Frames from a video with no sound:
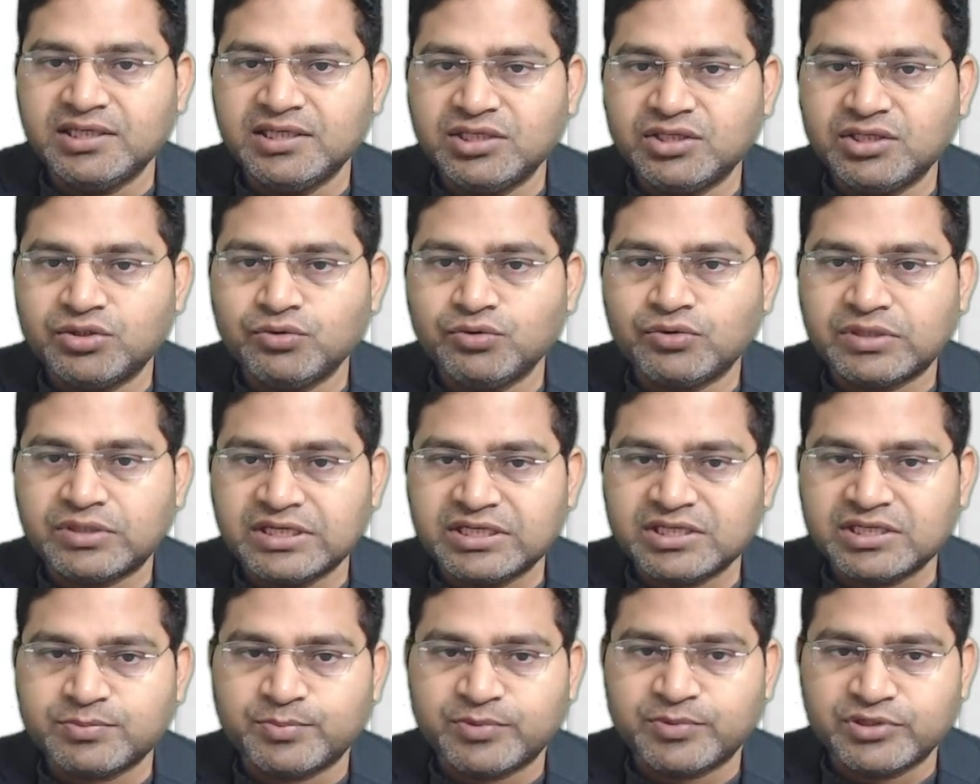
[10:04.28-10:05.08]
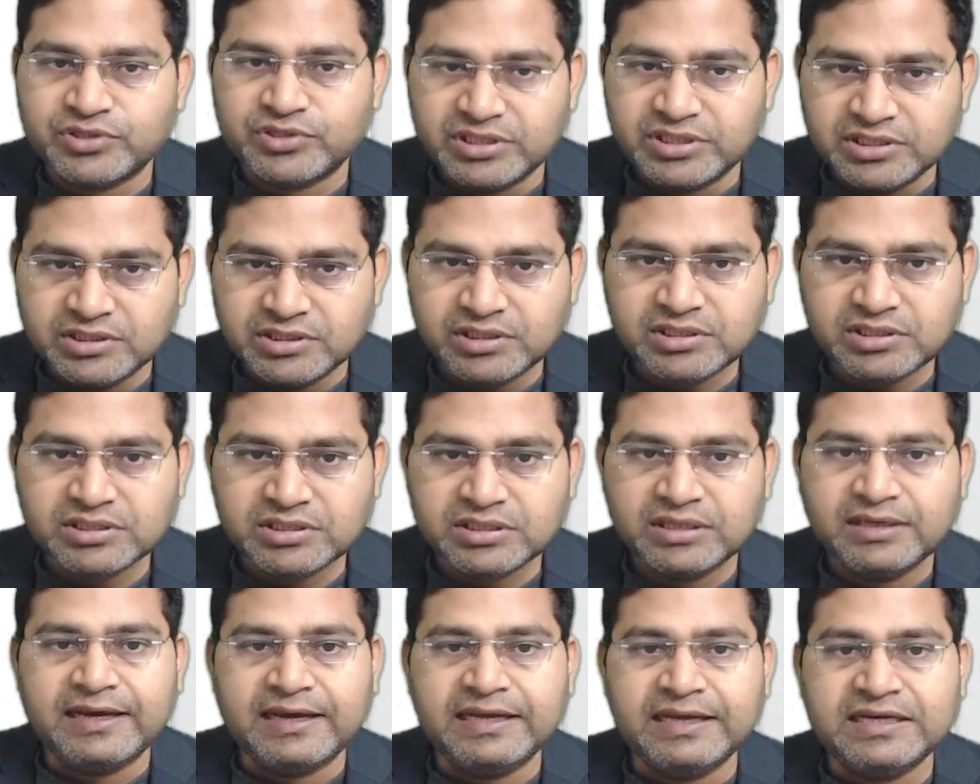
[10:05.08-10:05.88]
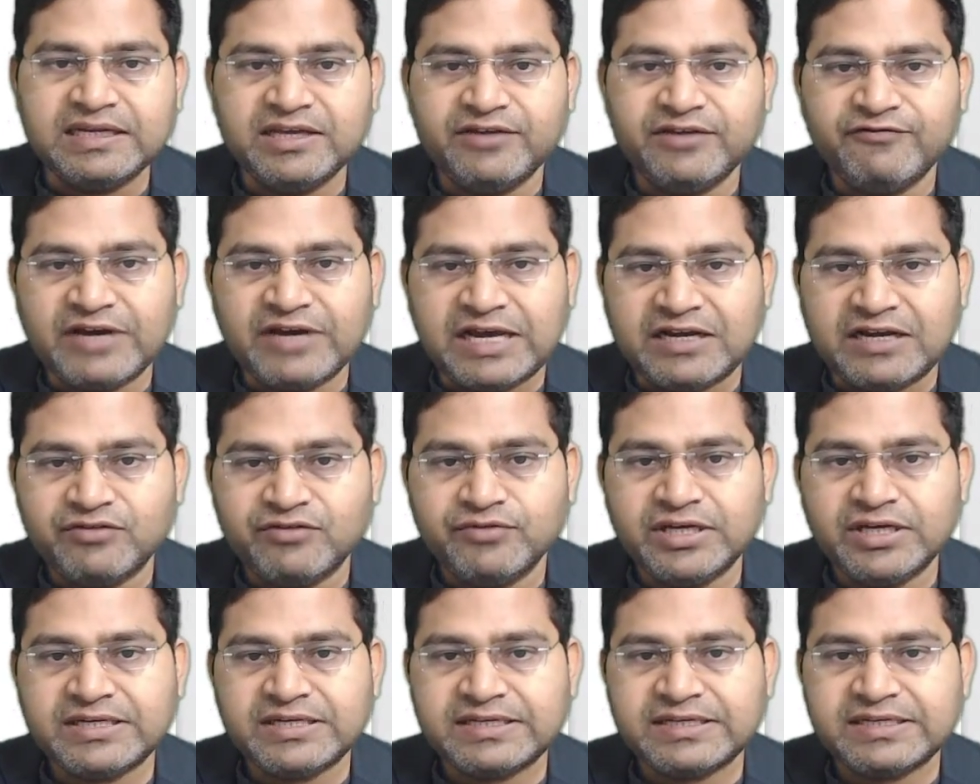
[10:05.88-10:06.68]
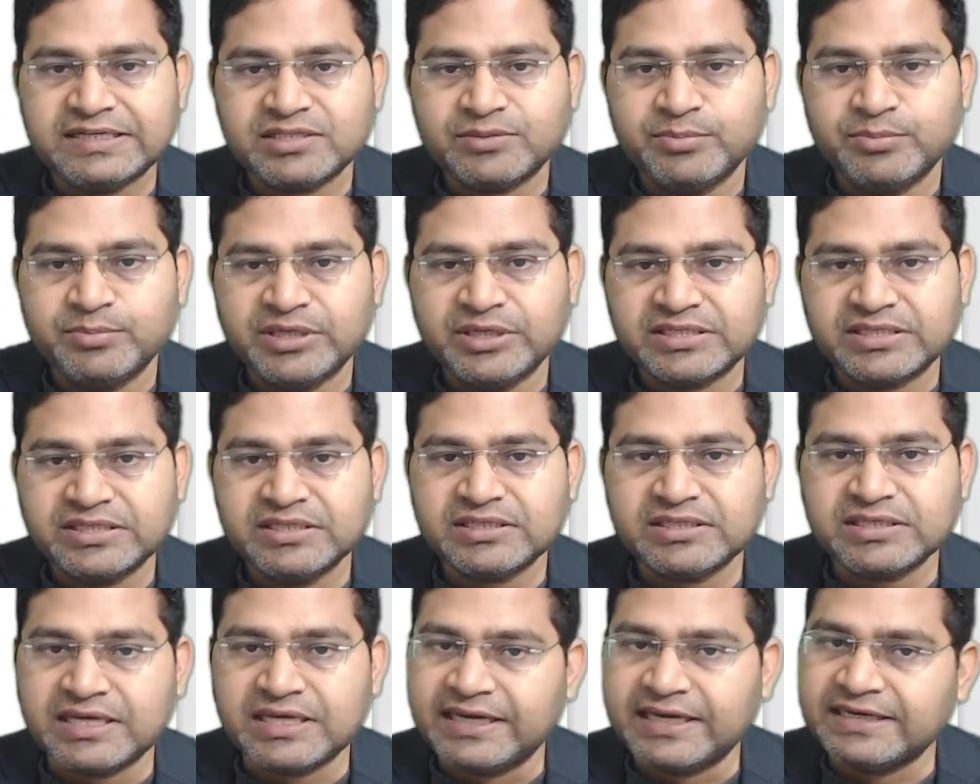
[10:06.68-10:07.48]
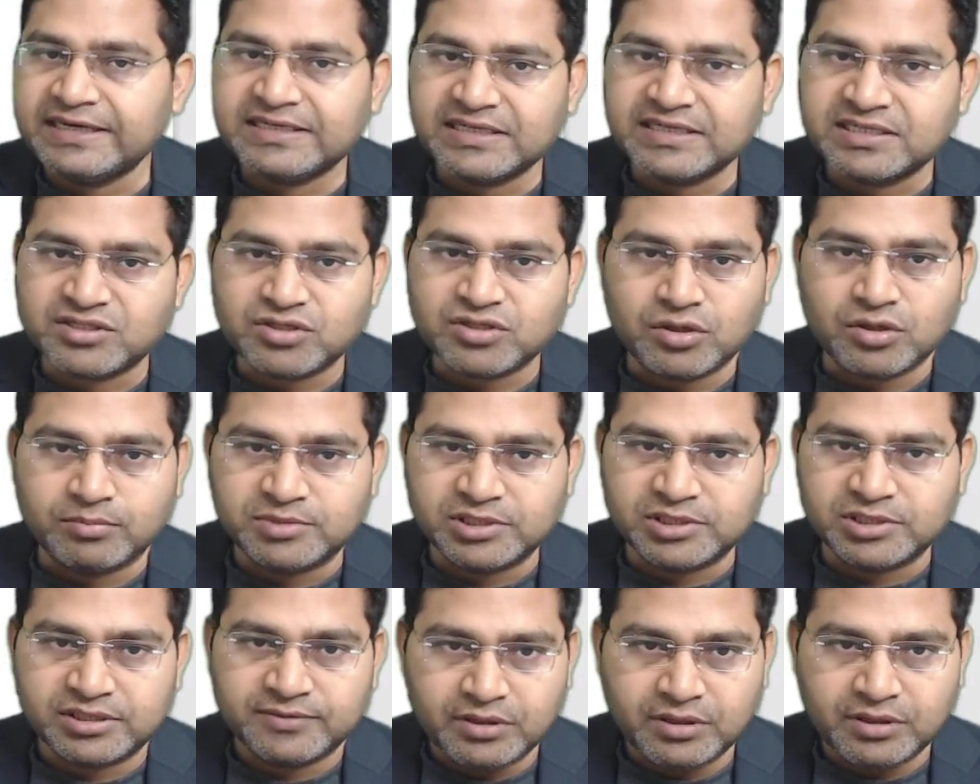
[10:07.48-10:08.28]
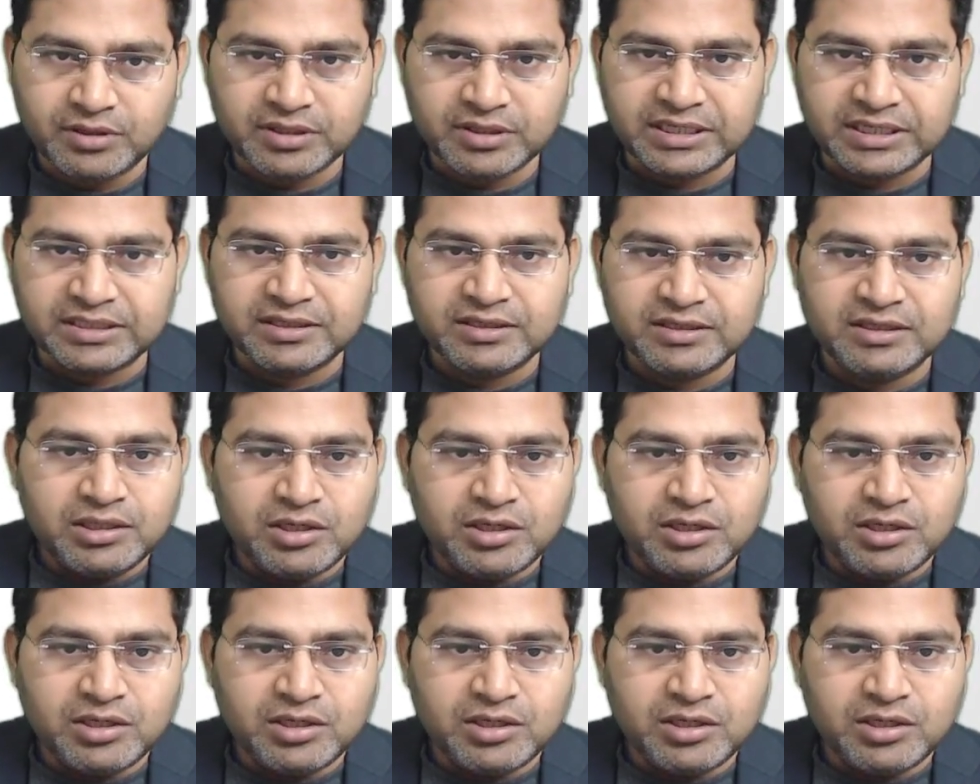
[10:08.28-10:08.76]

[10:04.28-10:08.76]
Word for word: into test procedures, and evaluate test basis and test object. All right.